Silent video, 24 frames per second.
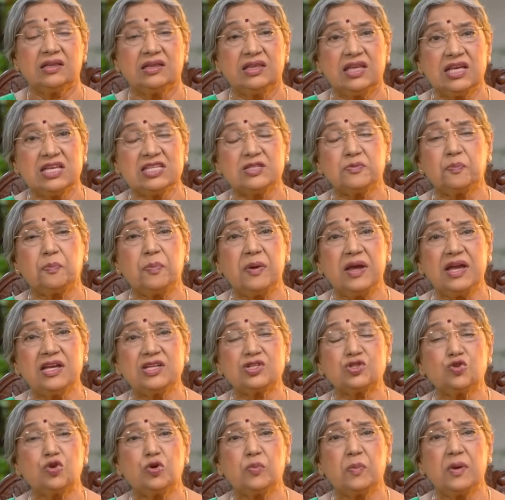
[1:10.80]
This
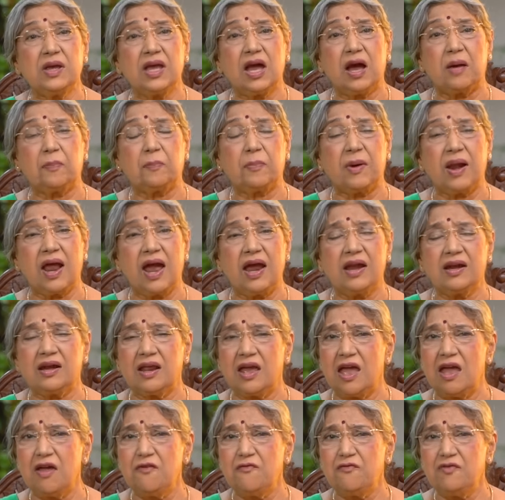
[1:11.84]
paste should be applied
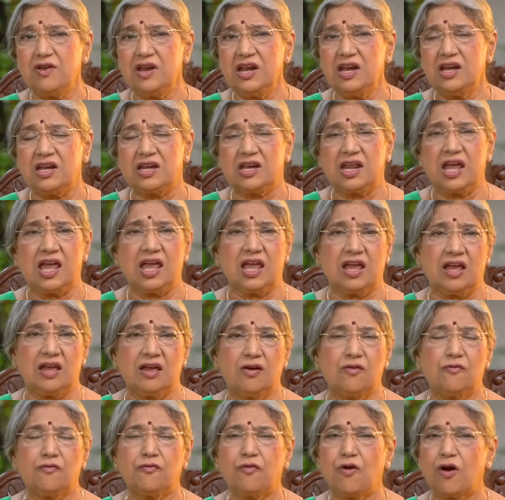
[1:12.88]
every day
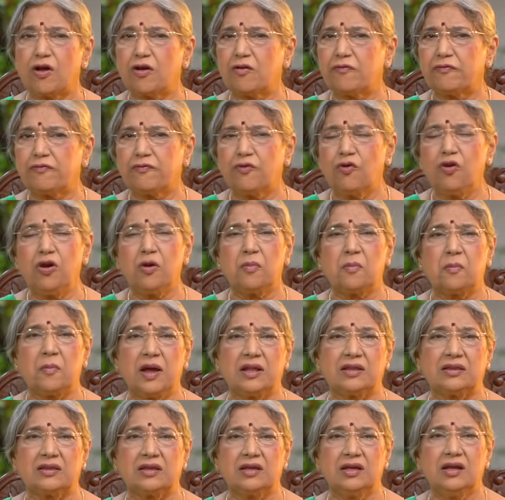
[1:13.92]
for a full
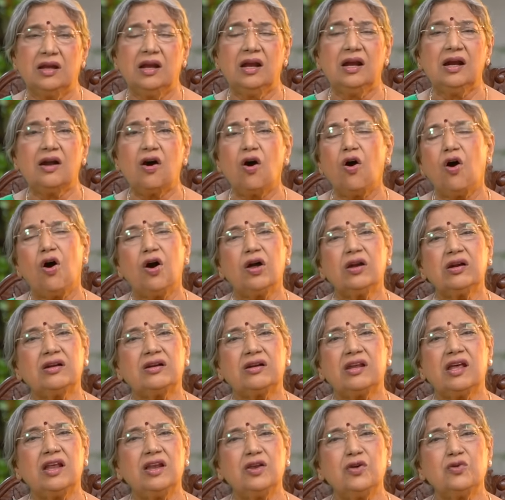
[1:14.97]
month or
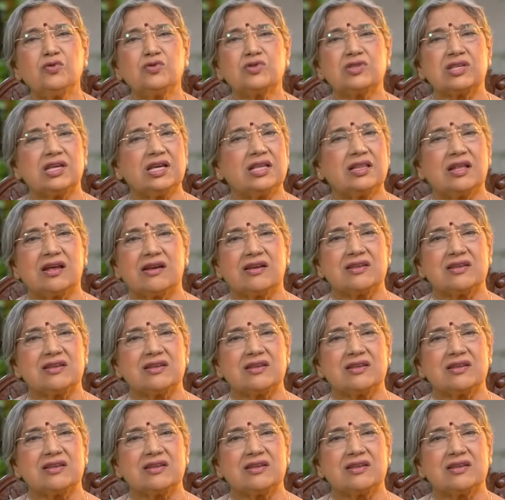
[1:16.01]
till you see the